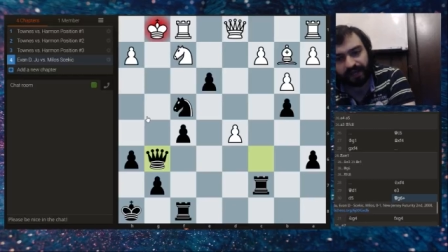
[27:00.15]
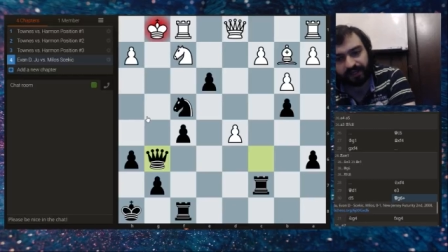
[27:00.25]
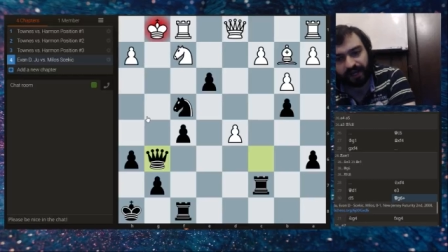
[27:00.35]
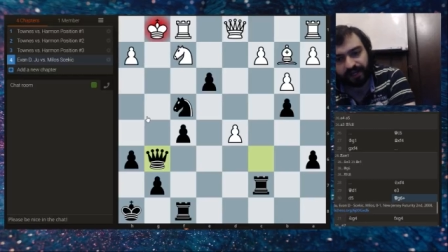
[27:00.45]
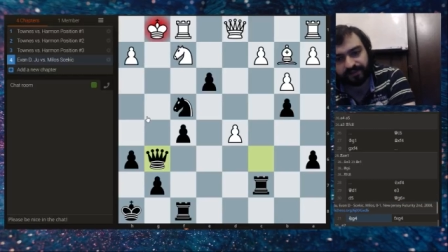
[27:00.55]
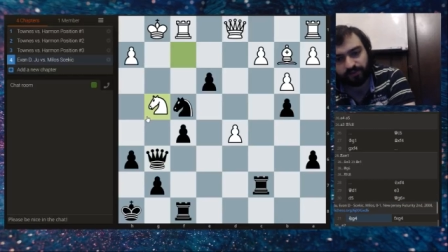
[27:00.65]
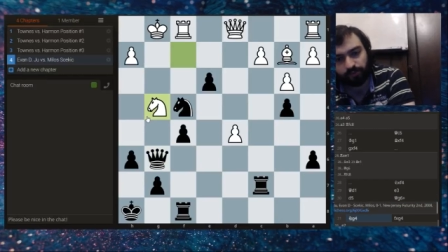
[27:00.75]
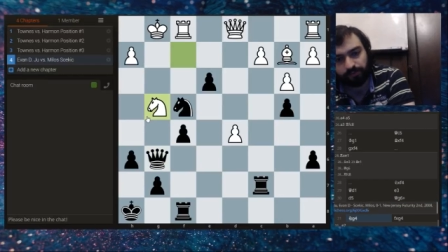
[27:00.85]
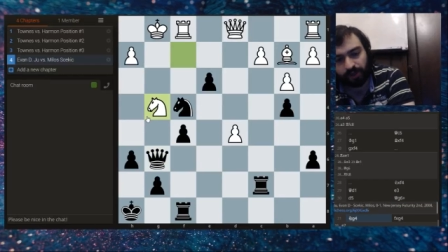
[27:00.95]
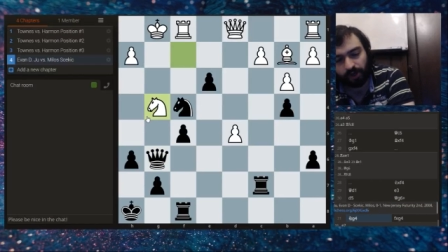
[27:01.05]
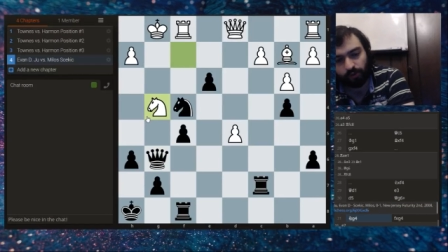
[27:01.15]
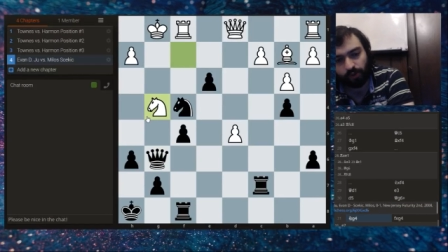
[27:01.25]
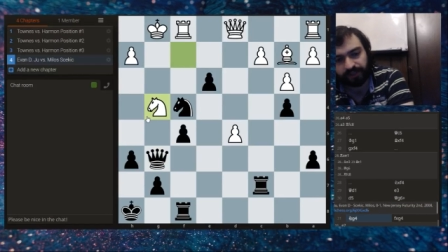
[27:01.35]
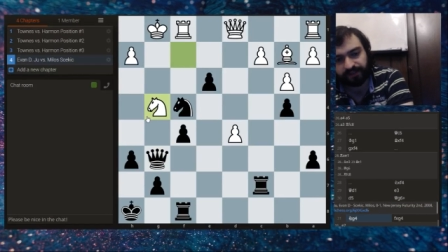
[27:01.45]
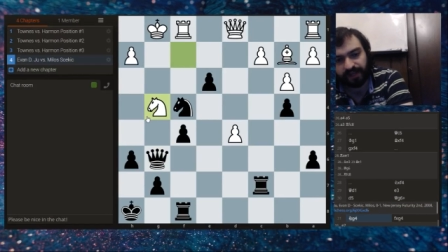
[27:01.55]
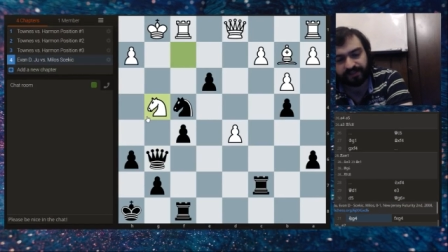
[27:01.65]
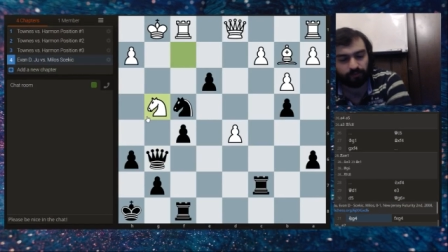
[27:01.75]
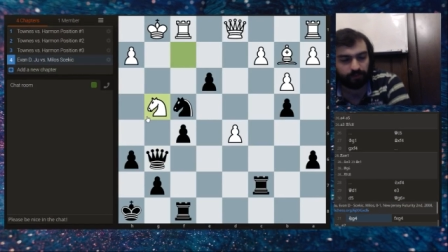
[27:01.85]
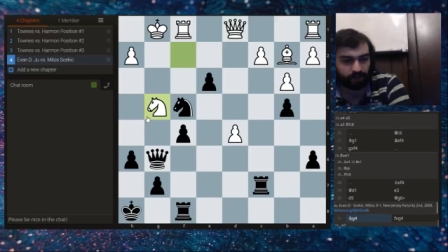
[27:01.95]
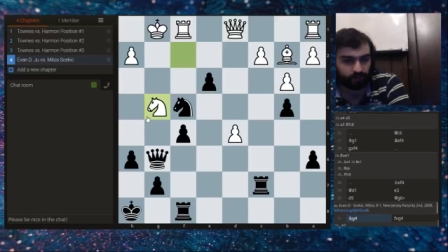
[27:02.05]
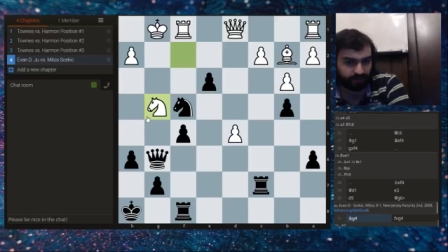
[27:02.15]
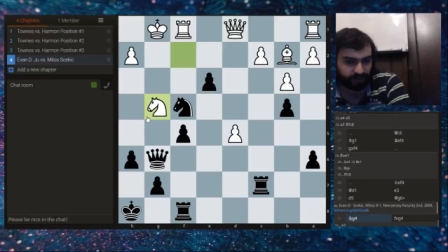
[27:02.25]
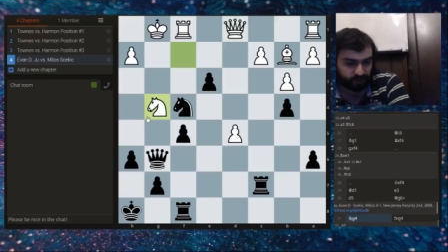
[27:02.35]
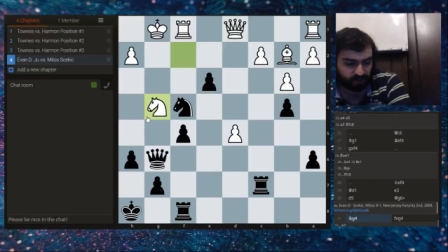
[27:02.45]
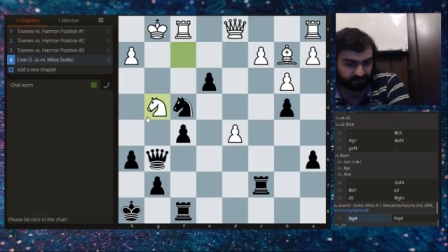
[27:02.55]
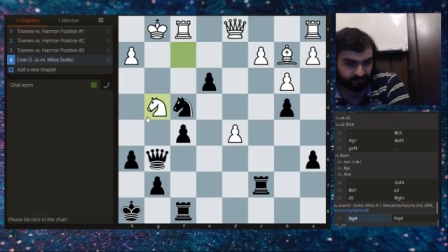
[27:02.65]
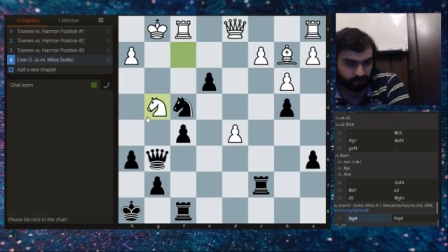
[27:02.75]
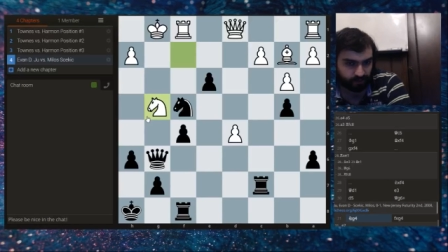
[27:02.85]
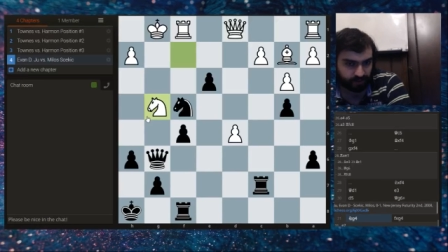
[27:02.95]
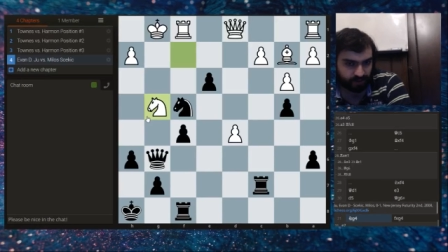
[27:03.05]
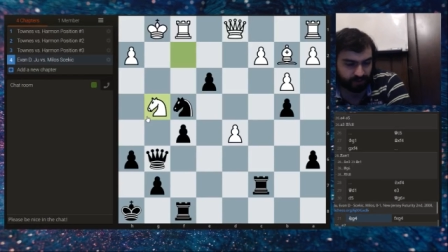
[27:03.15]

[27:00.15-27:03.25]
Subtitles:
has to block, white has to block with knight g4,